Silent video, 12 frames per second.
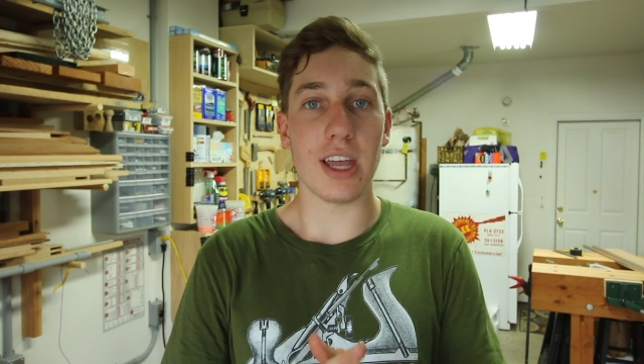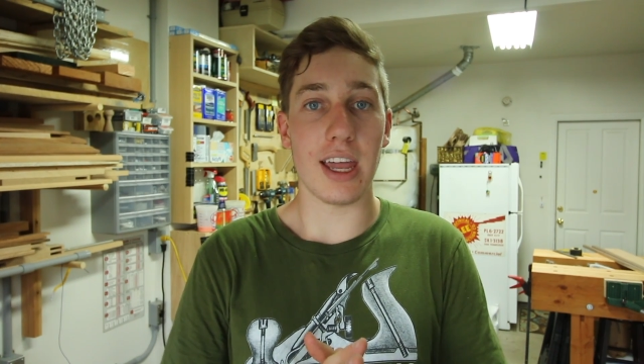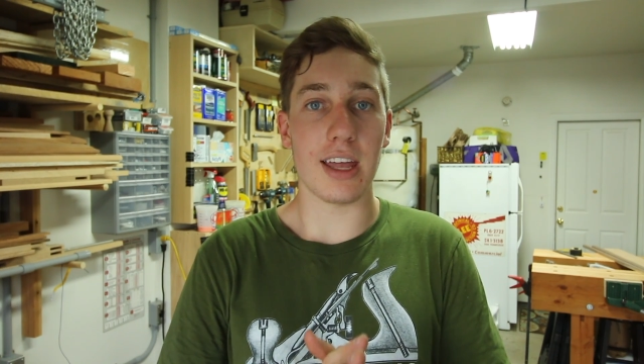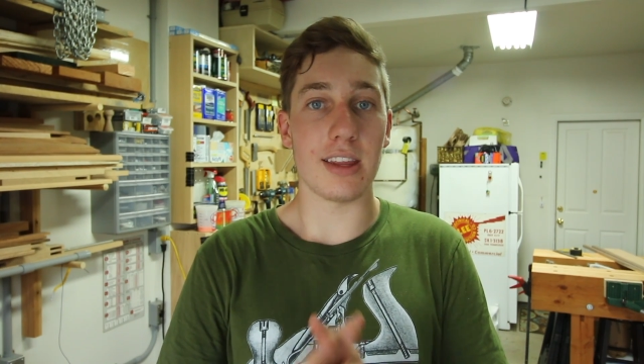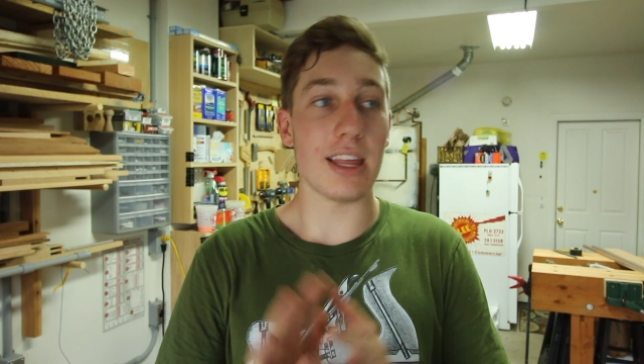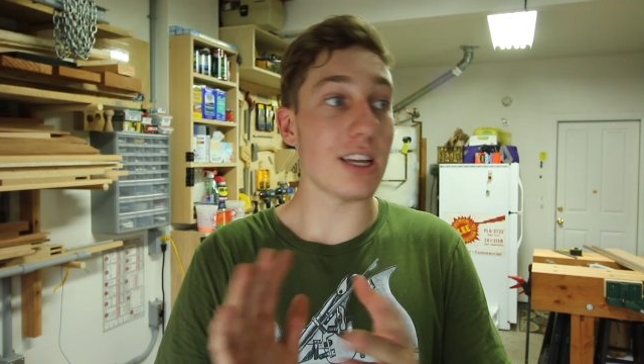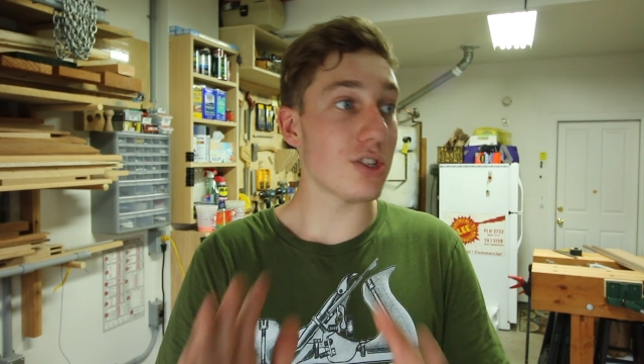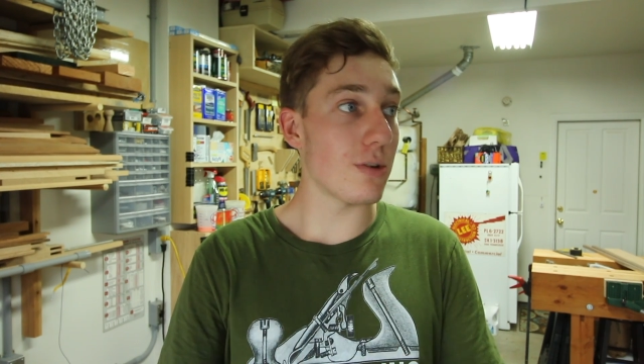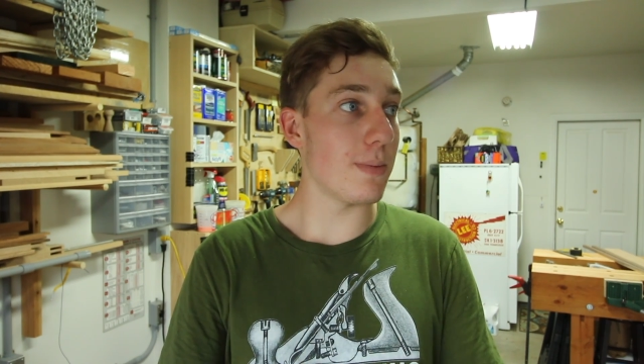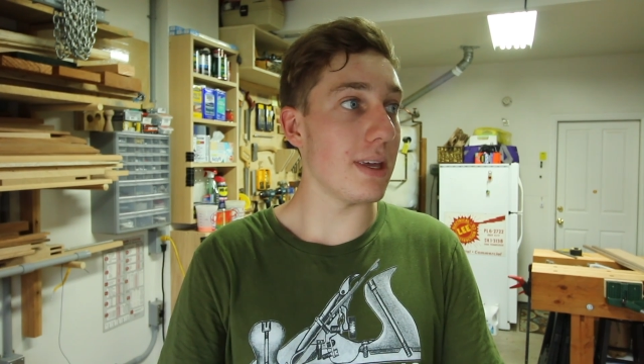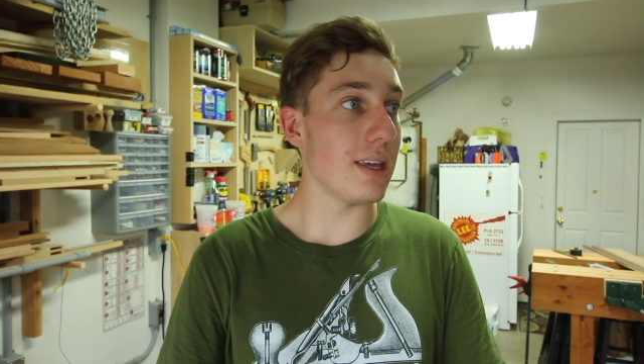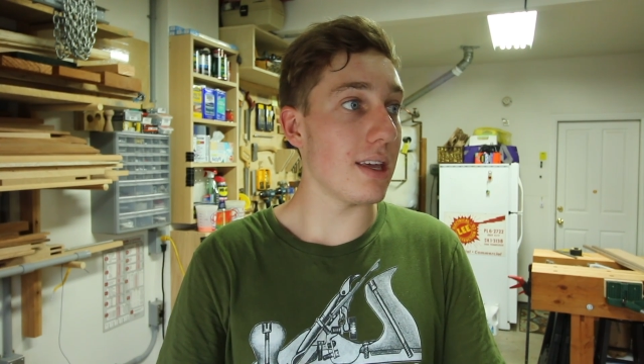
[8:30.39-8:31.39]
and that
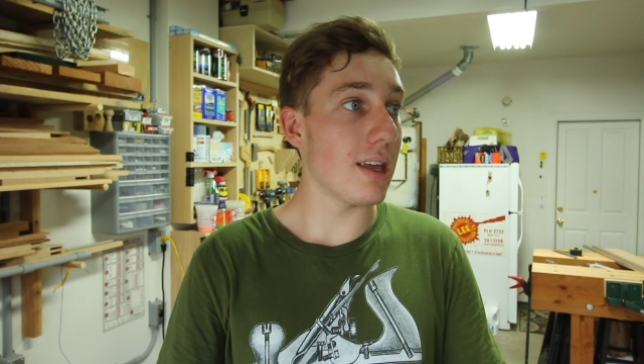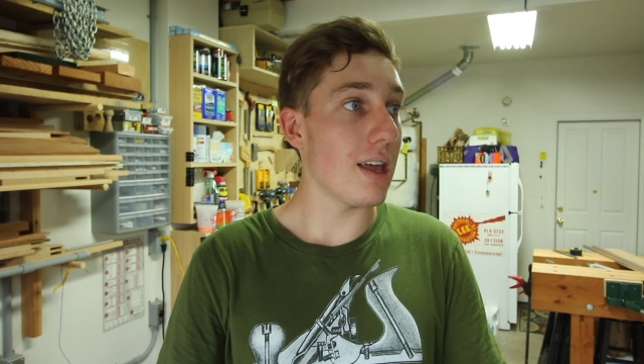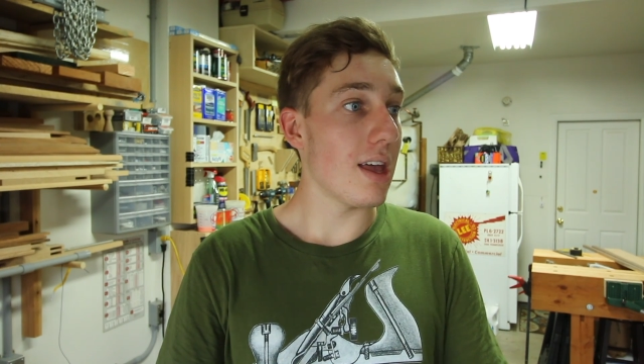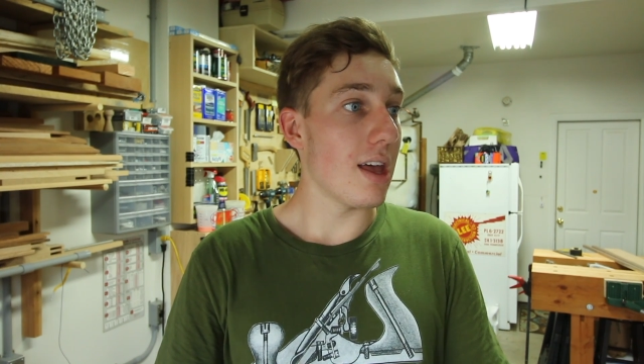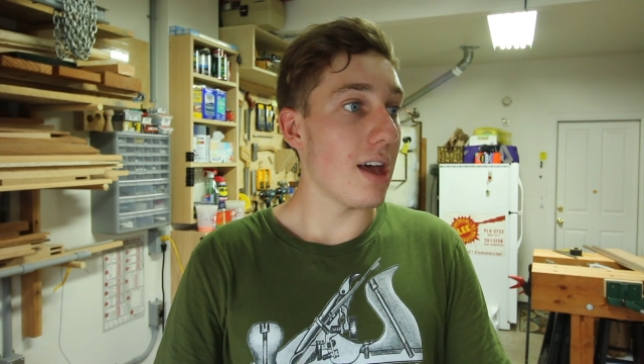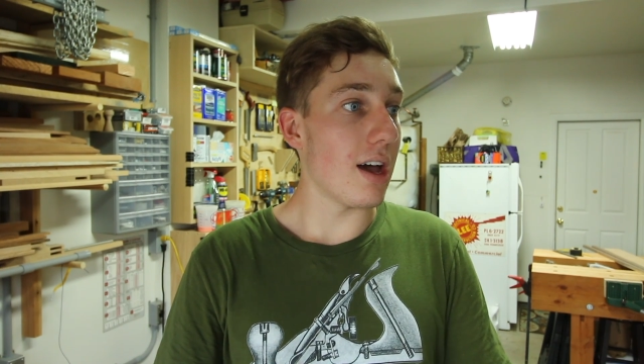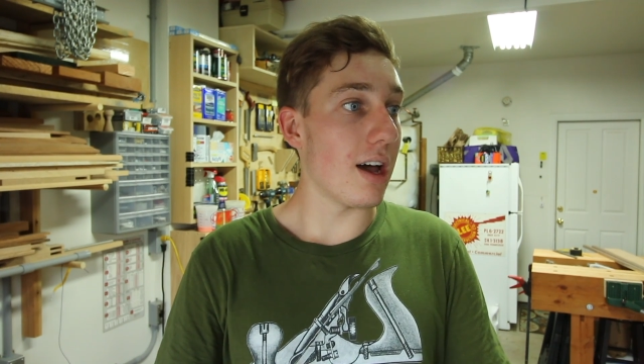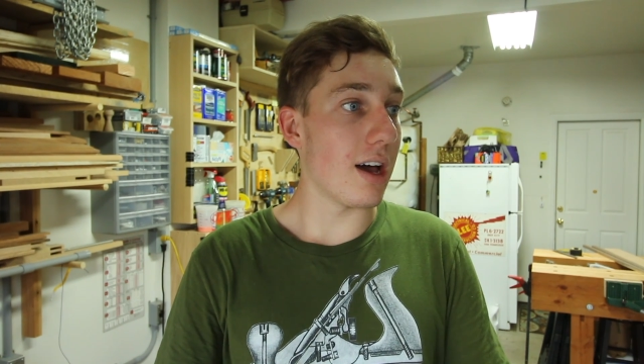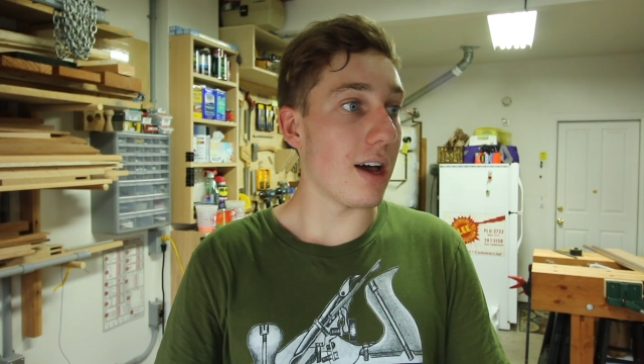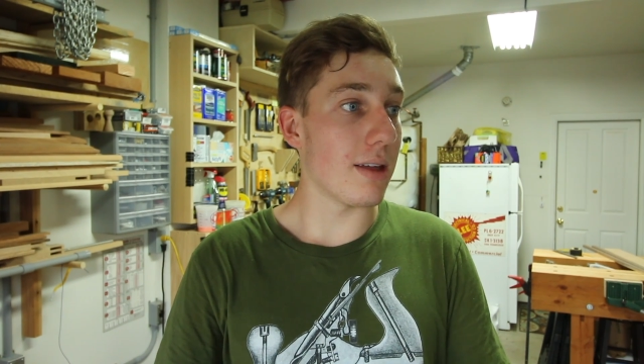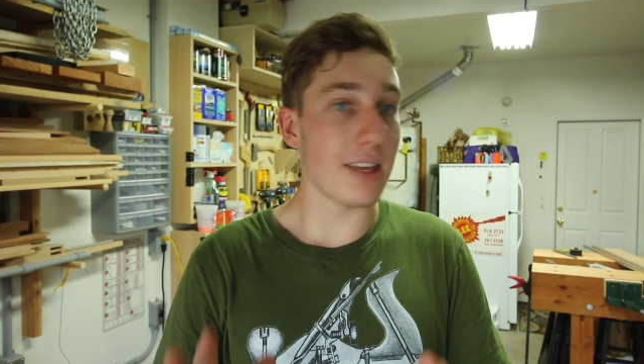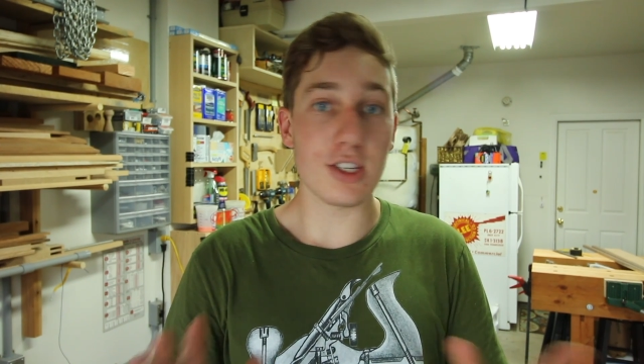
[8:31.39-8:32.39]
should be
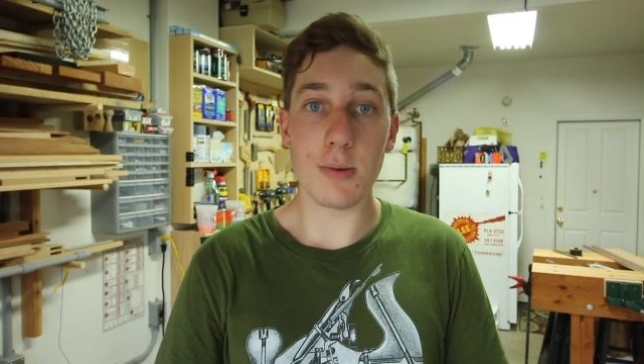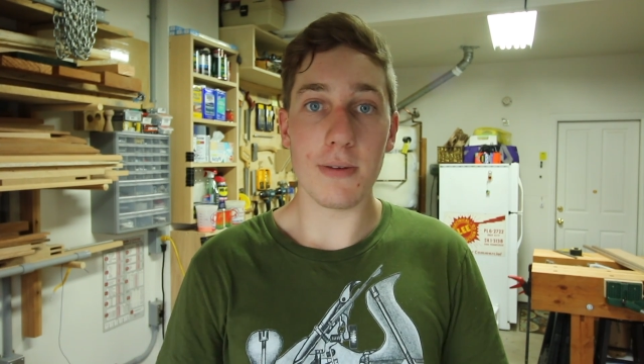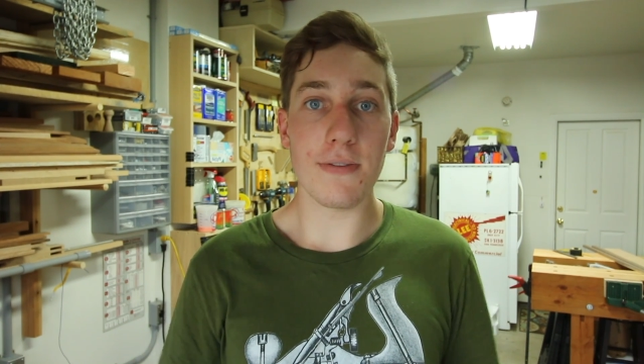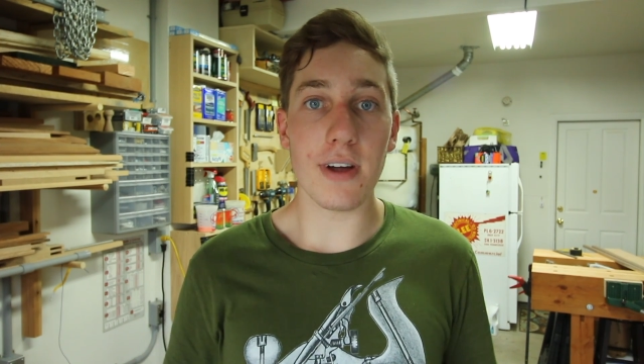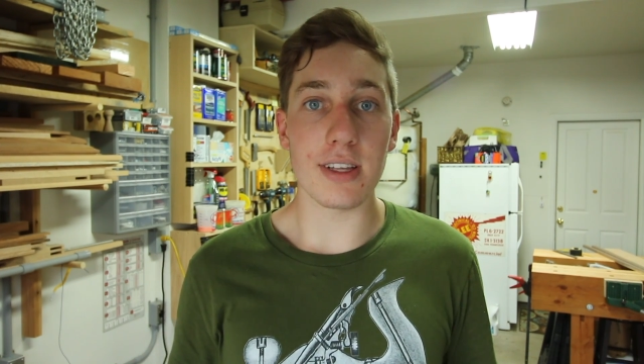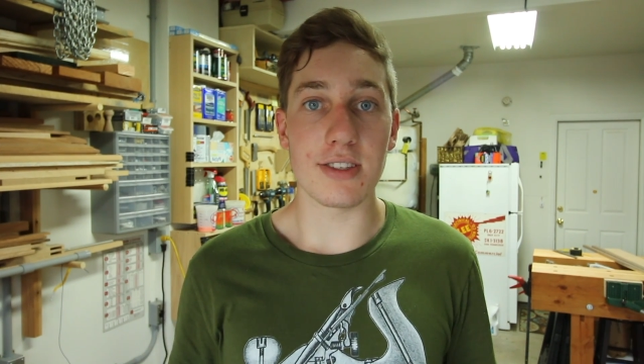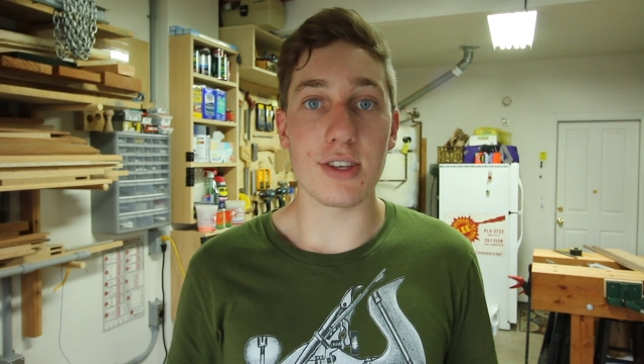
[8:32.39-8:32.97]
uh, that should be fun.